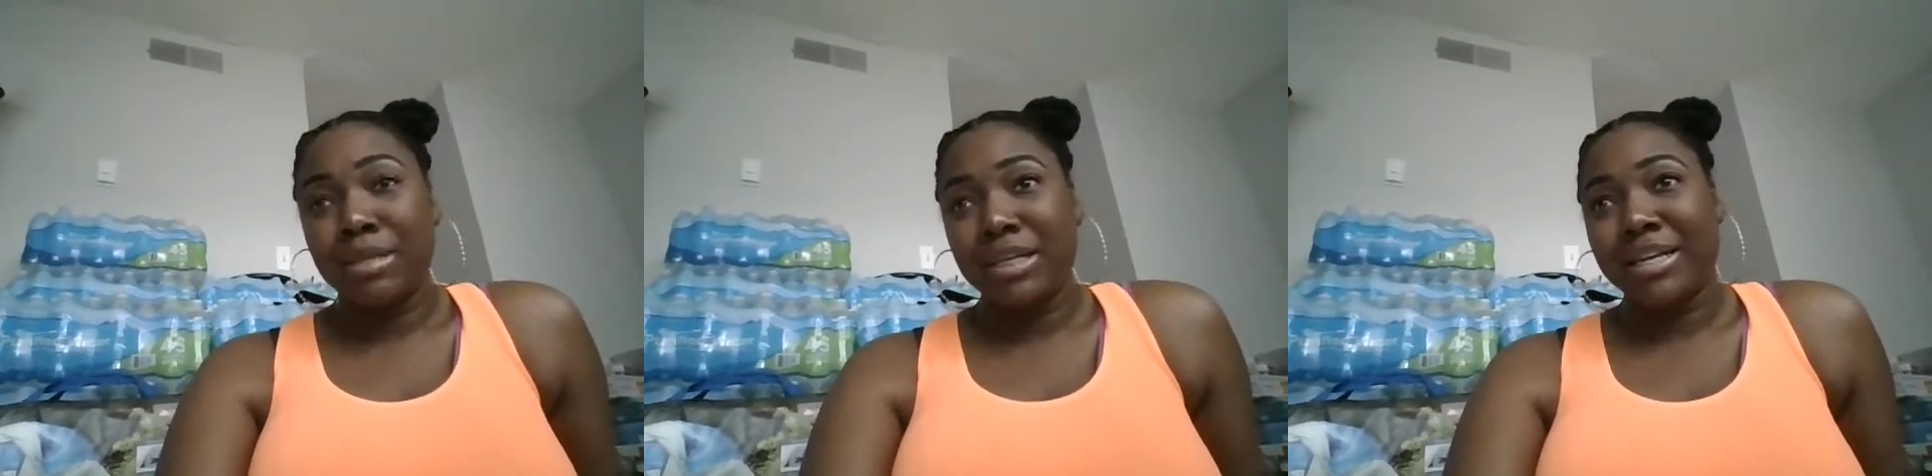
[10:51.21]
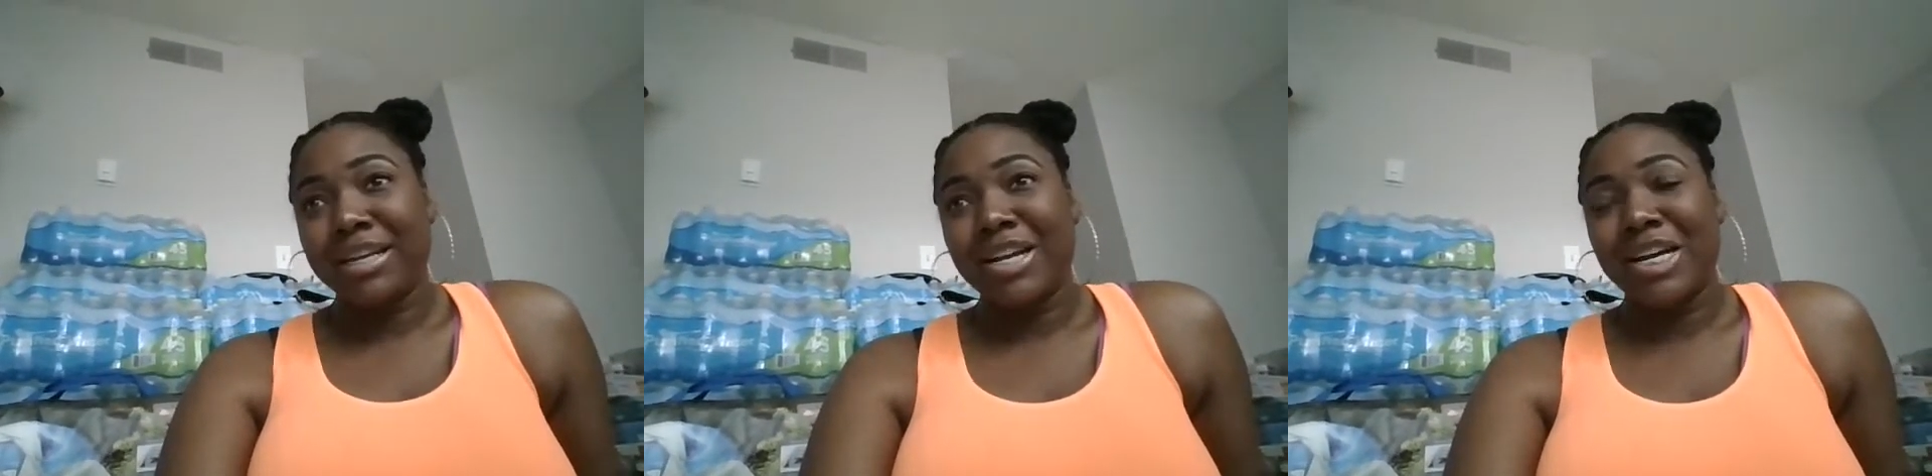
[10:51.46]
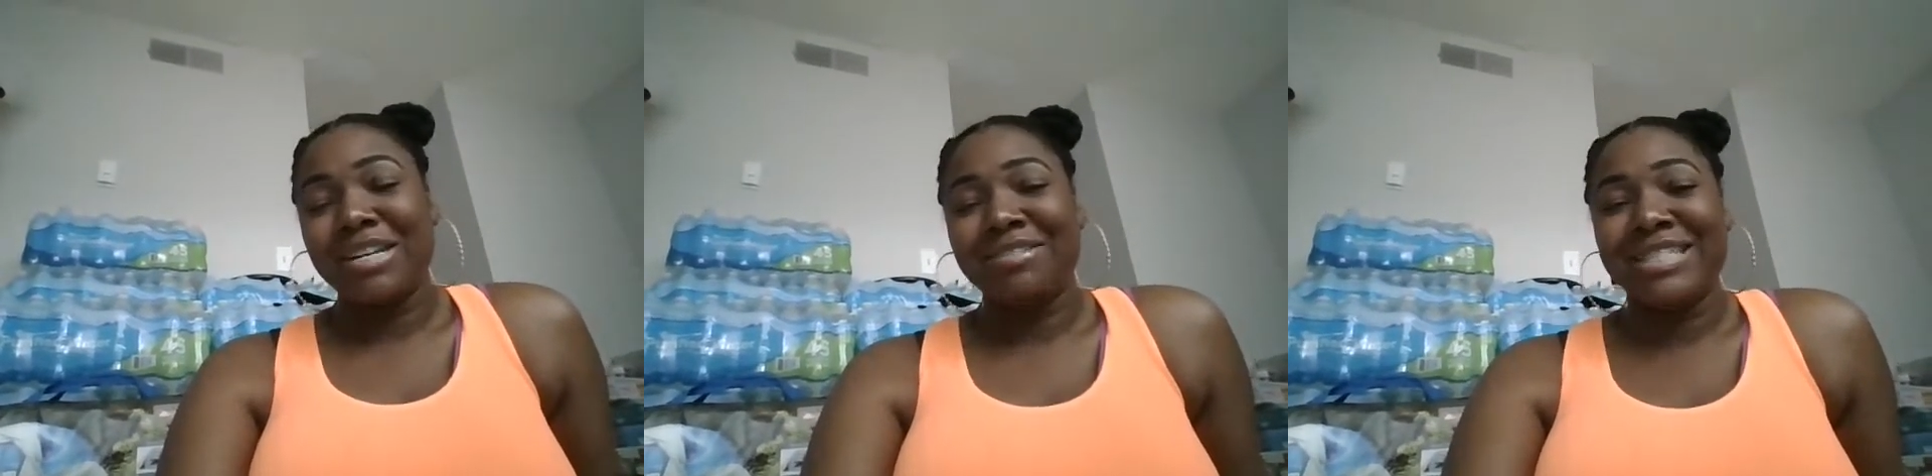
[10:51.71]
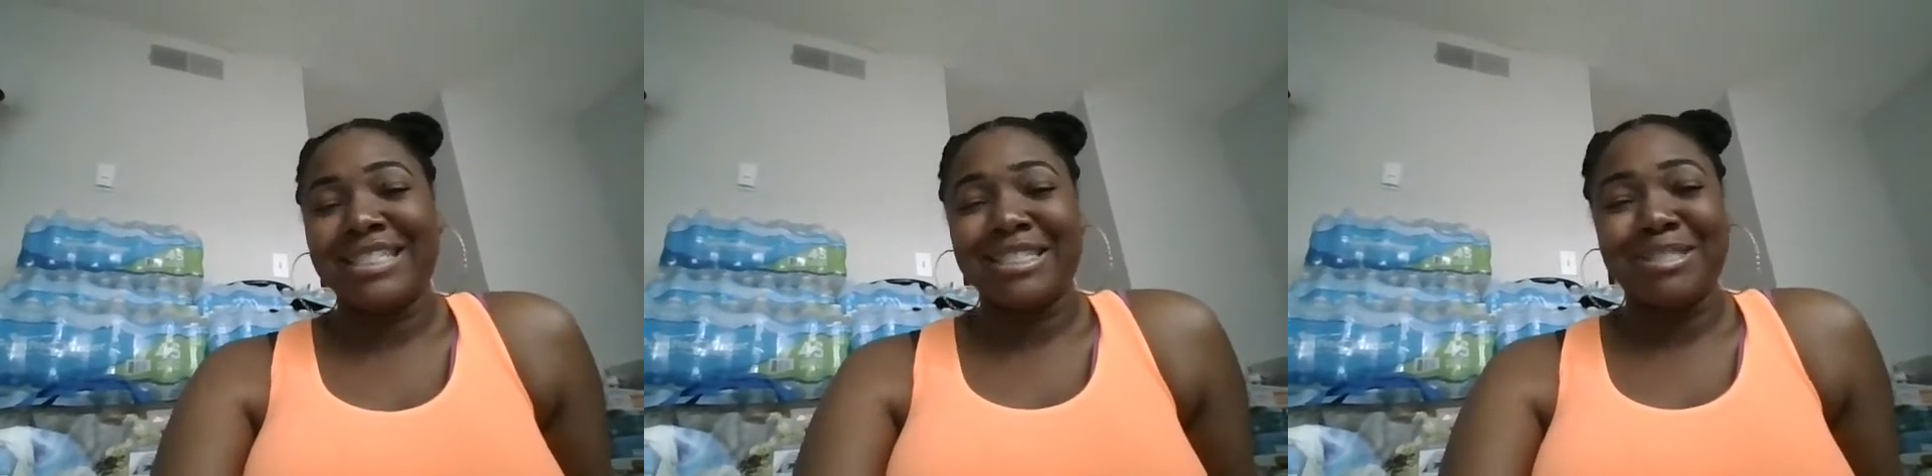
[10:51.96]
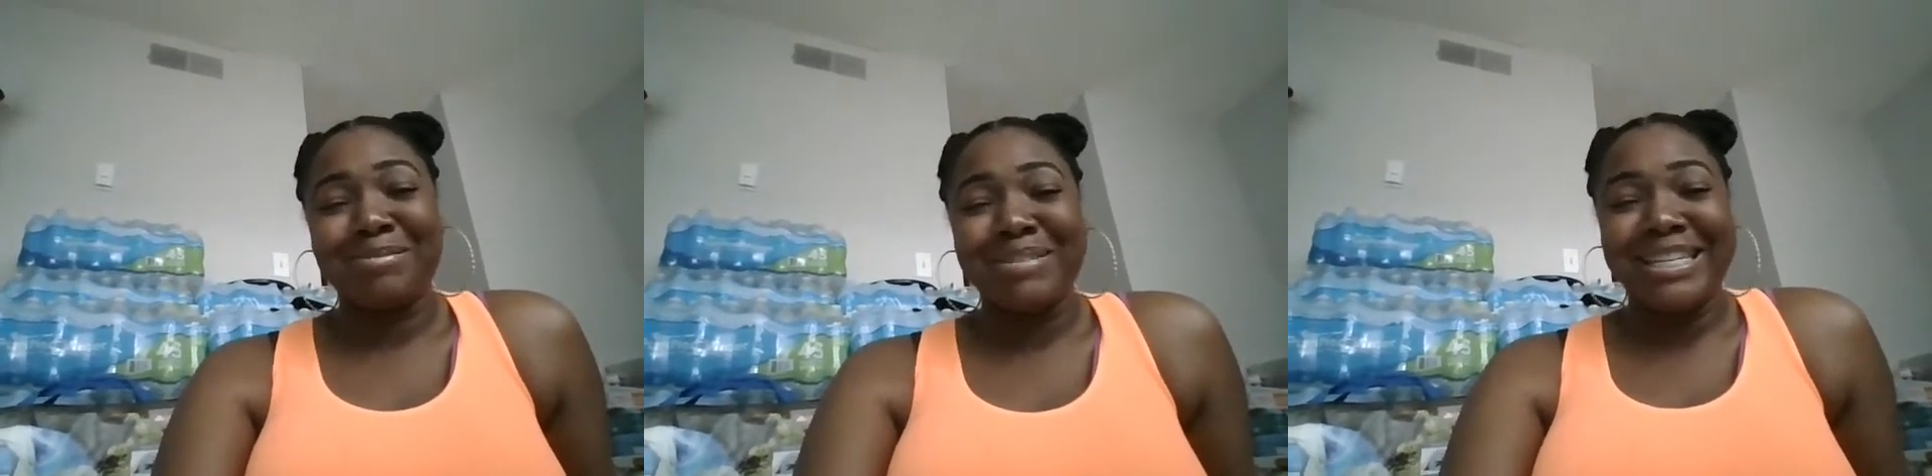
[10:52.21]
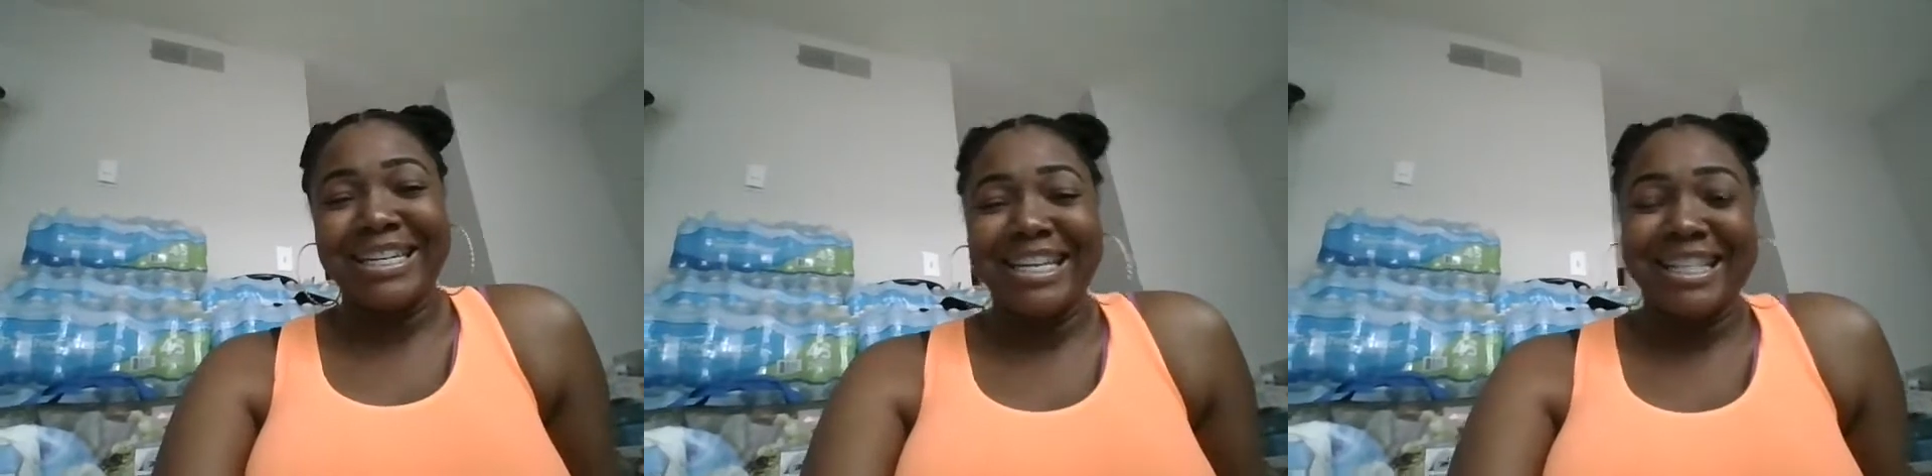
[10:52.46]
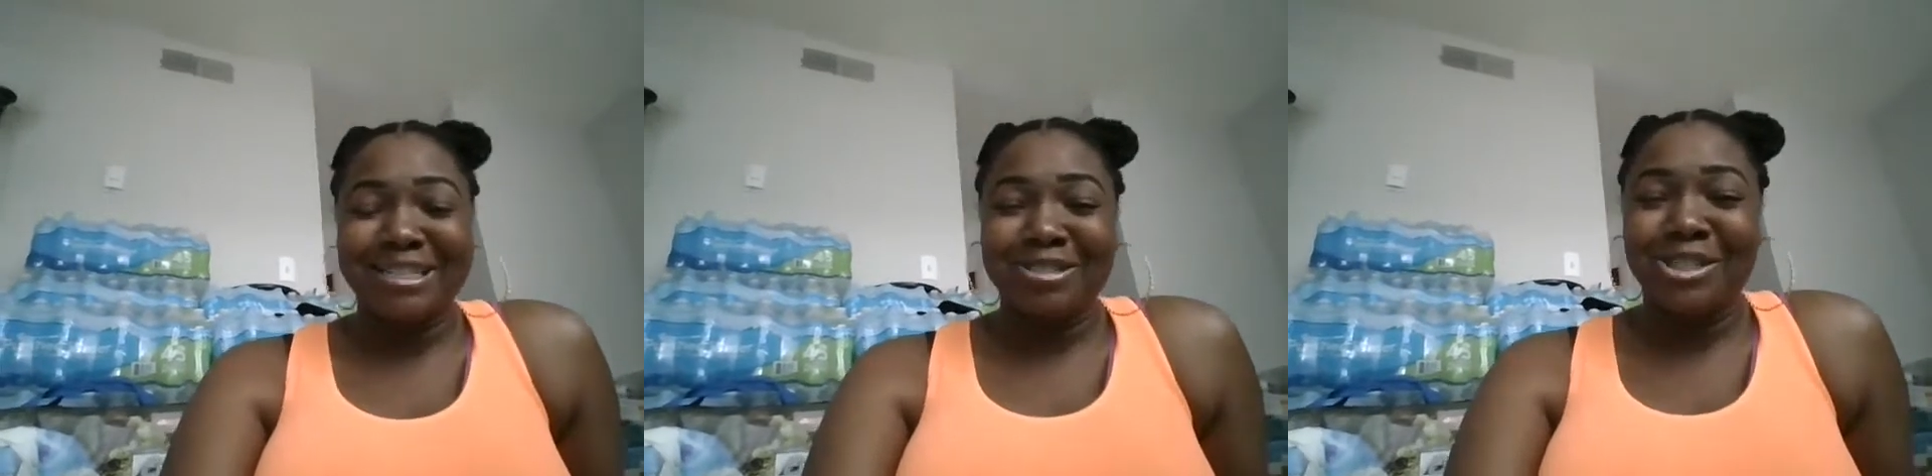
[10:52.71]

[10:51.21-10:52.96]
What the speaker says: looking off, it's because I'm looking at things.